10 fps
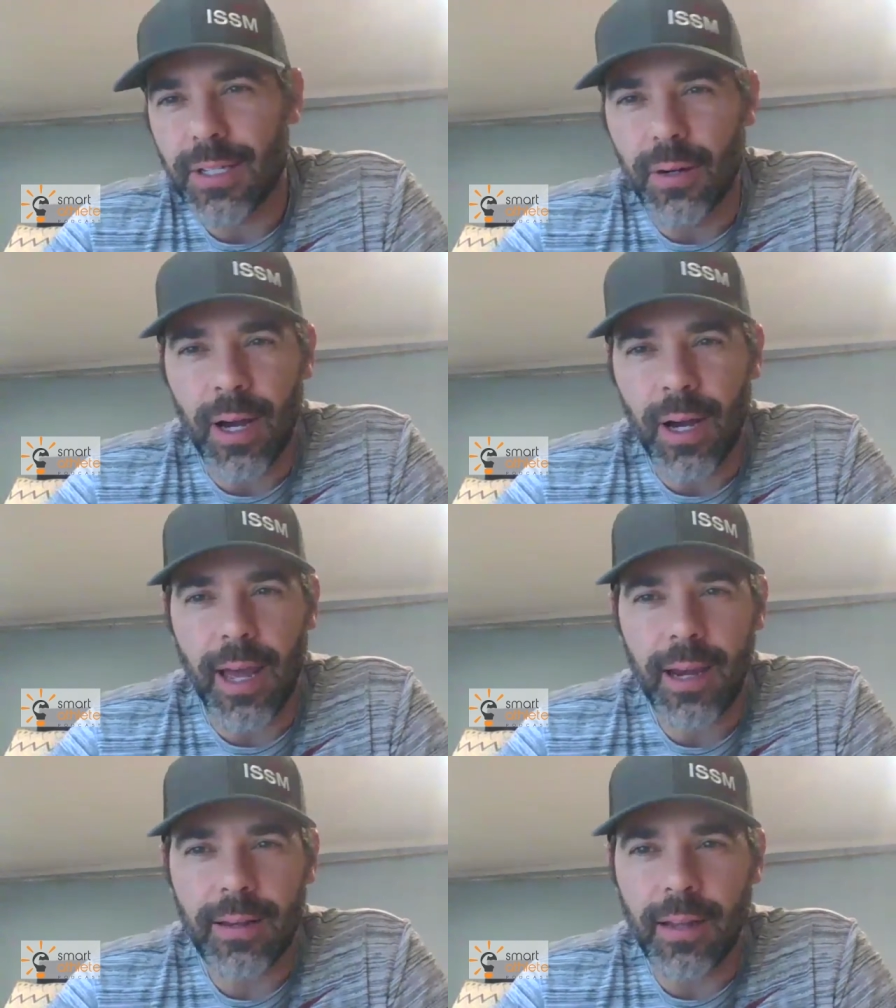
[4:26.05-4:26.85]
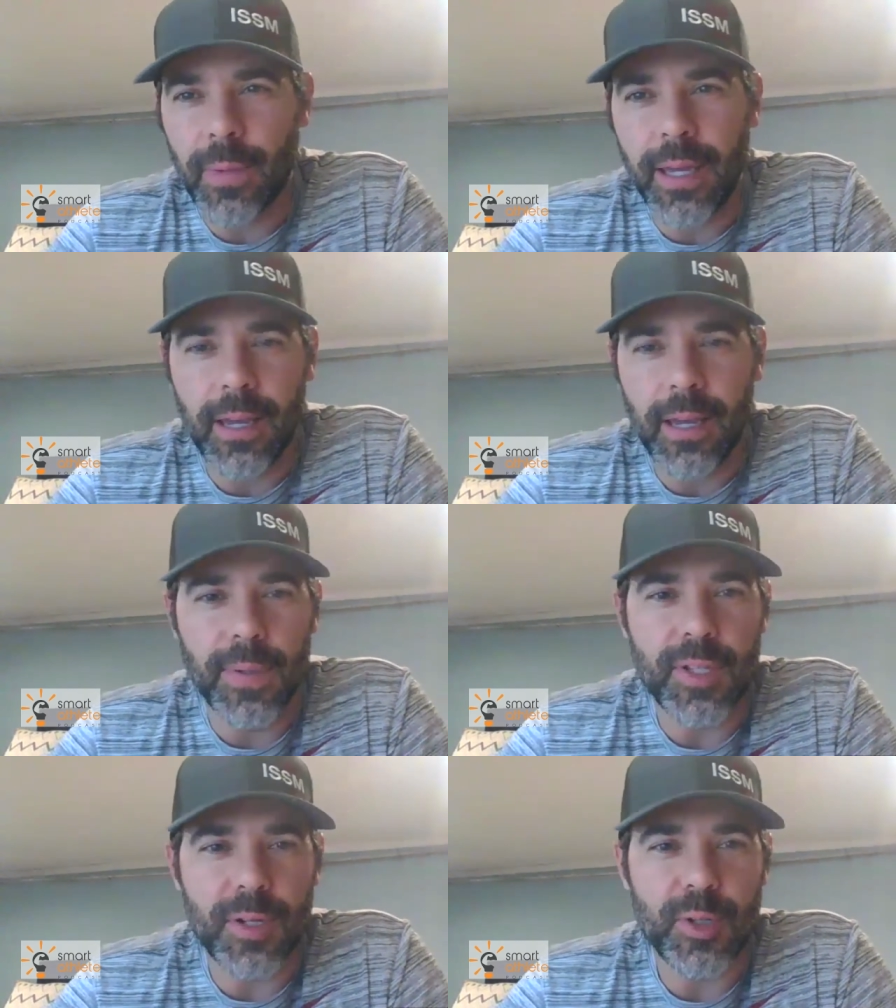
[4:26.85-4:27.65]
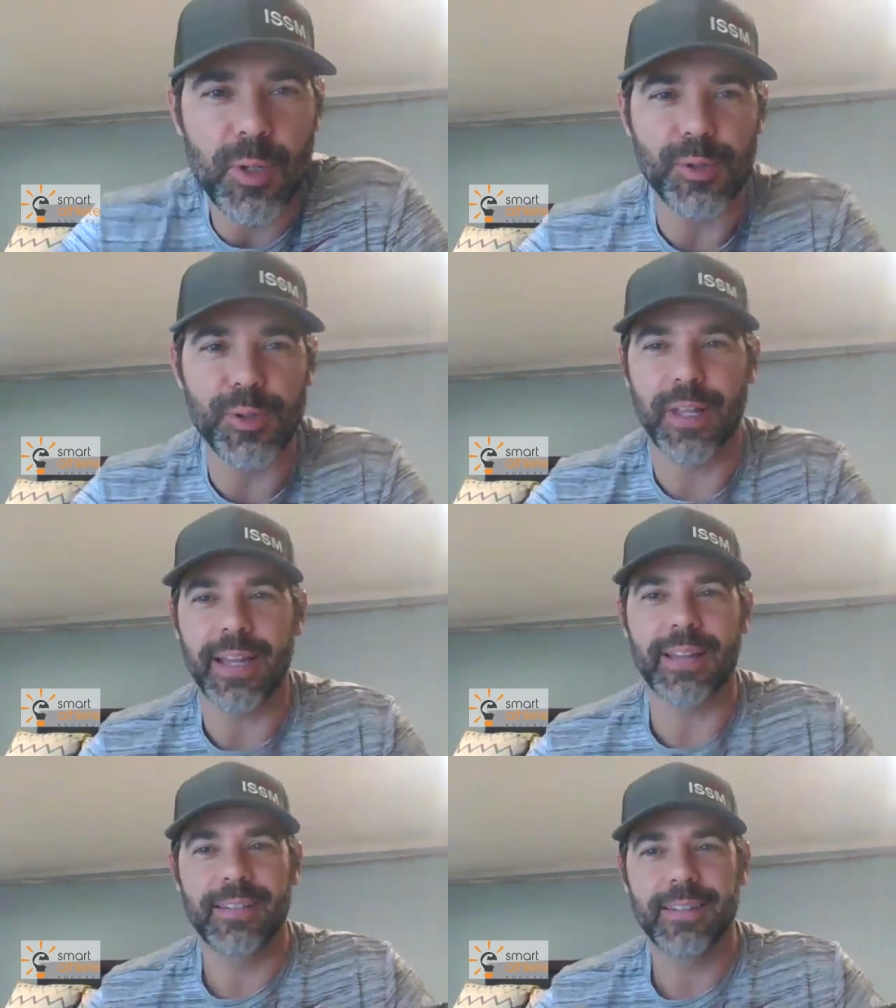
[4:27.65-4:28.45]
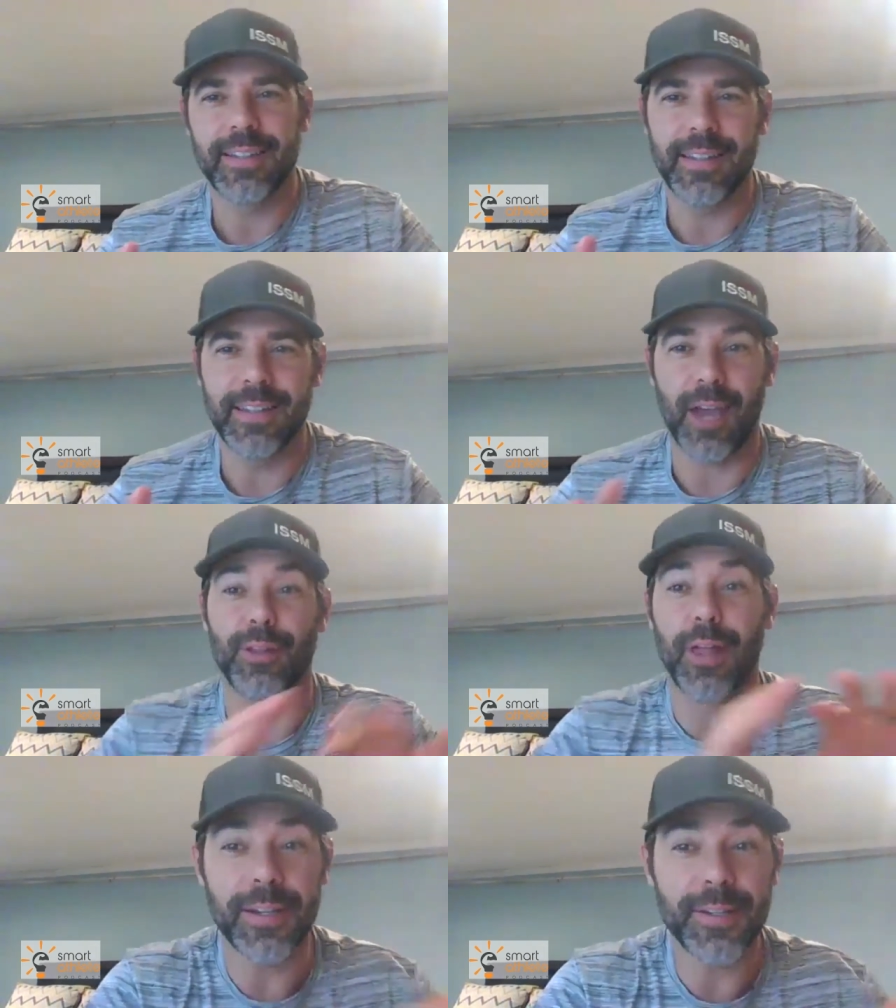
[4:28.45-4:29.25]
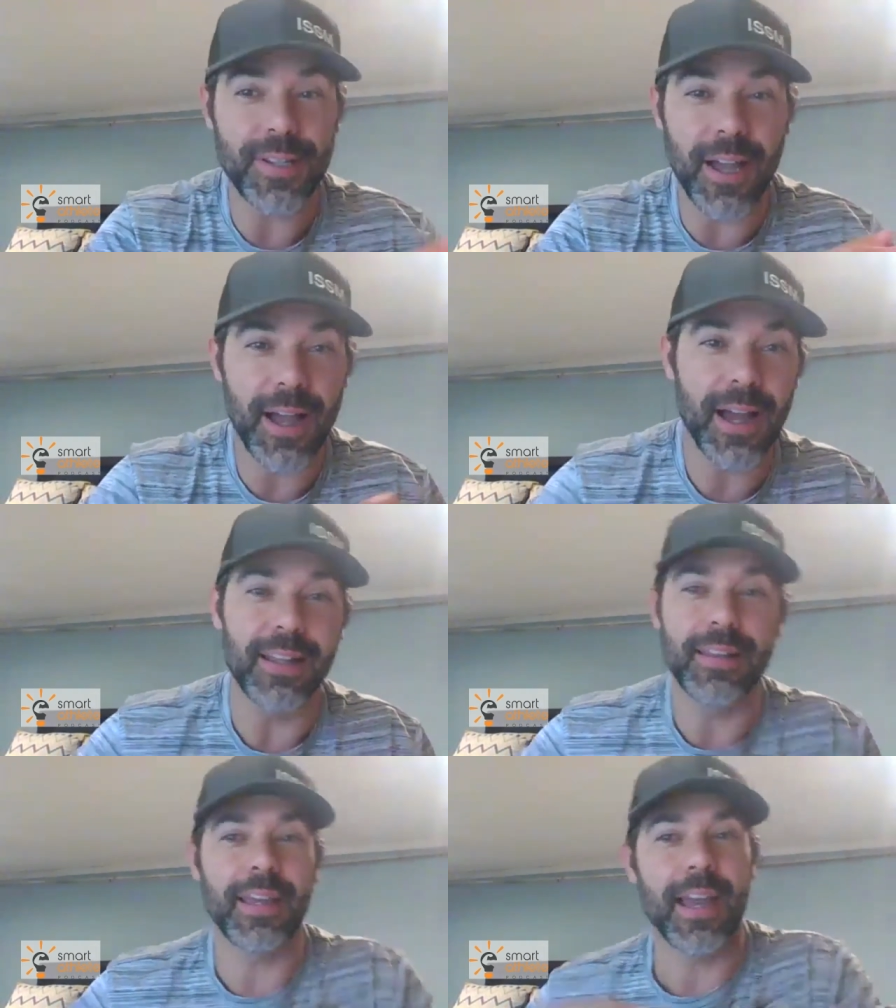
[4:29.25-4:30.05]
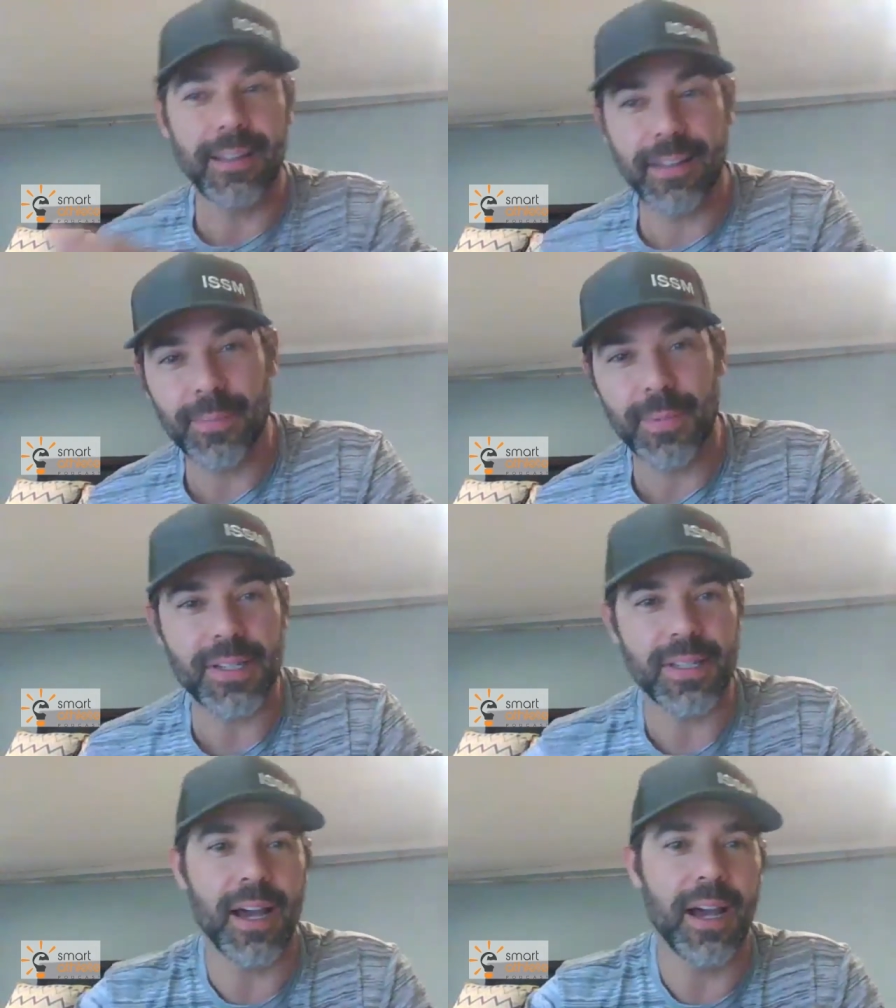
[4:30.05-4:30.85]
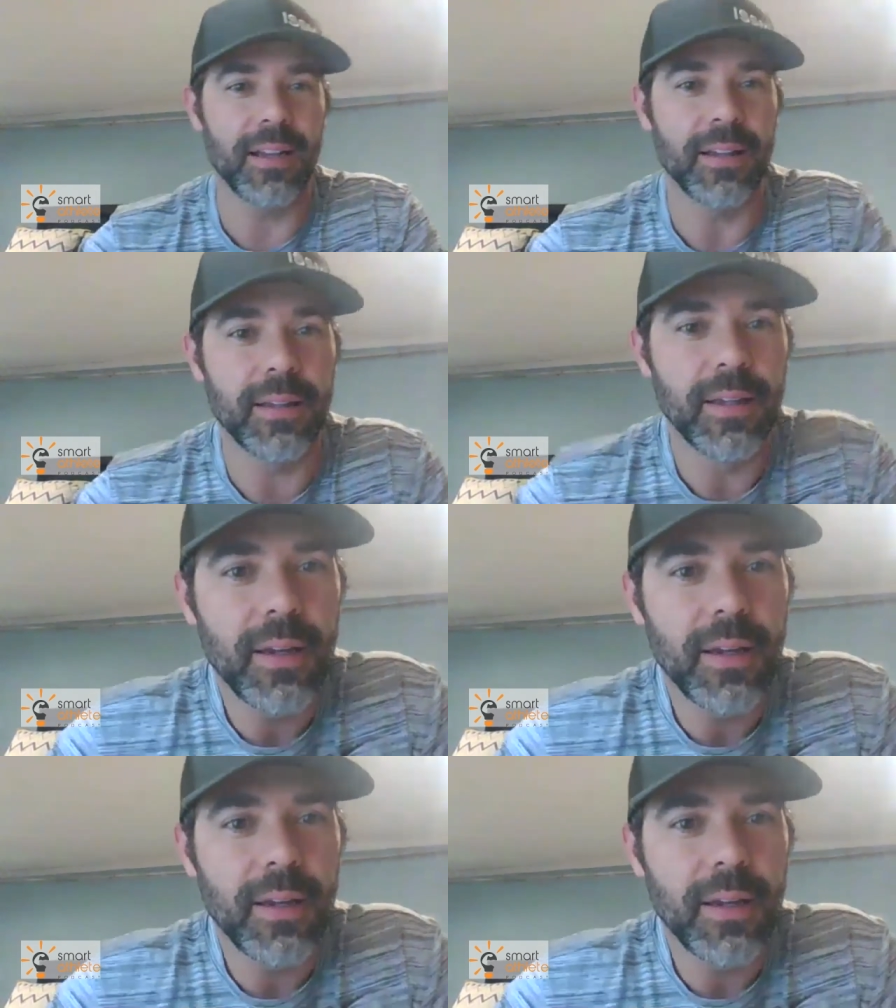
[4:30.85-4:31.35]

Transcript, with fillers: So on an academic campus, there's usually like the athletic side and the academic side, and